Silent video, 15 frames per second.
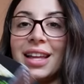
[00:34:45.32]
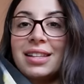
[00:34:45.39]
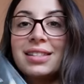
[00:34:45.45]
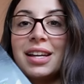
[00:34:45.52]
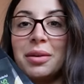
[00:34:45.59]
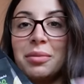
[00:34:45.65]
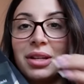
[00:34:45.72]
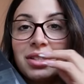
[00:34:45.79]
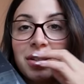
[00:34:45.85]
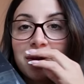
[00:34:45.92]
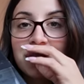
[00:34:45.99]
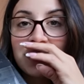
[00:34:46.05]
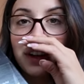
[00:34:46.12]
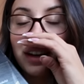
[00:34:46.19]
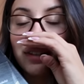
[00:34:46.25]
That's how much I
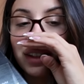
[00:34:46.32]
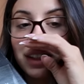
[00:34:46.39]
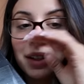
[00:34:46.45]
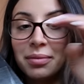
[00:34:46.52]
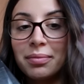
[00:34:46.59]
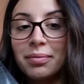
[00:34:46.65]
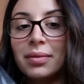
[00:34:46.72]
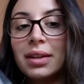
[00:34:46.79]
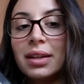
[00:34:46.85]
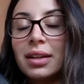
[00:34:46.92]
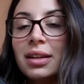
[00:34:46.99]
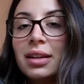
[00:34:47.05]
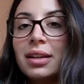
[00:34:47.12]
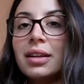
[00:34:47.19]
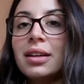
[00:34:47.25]
was craving them.
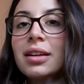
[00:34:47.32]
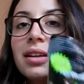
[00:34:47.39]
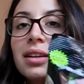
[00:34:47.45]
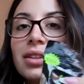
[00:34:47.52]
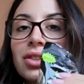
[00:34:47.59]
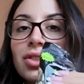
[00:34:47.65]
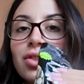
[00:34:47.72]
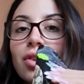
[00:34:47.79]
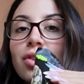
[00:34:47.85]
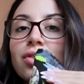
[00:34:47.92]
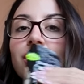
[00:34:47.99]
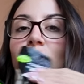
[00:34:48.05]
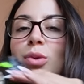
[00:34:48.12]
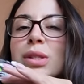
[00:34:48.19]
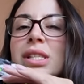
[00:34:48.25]
So
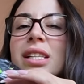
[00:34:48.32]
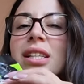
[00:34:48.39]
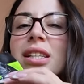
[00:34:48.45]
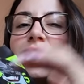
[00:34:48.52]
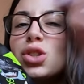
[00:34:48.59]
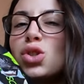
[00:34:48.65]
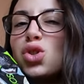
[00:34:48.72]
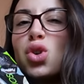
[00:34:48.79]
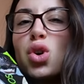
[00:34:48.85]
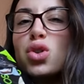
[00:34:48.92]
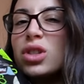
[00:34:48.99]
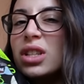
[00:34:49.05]
salty, so